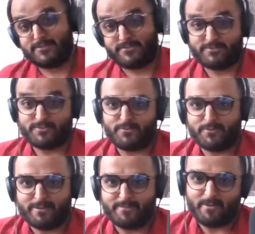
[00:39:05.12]
interested to
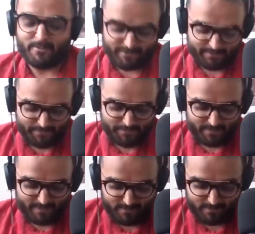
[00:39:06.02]
learn about.
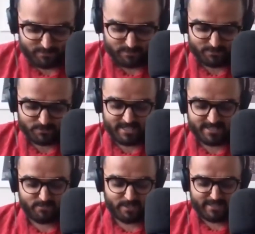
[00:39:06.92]
Where
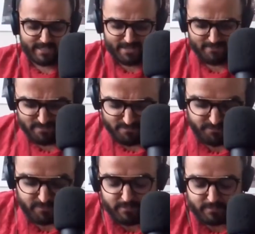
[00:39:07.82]
did where did the name come
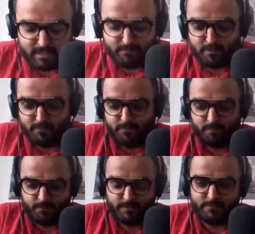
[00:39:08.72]
from, uh, come from?
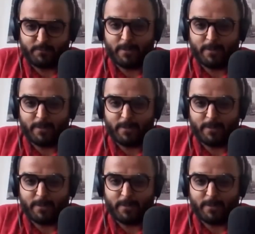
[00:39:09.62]
First of oh,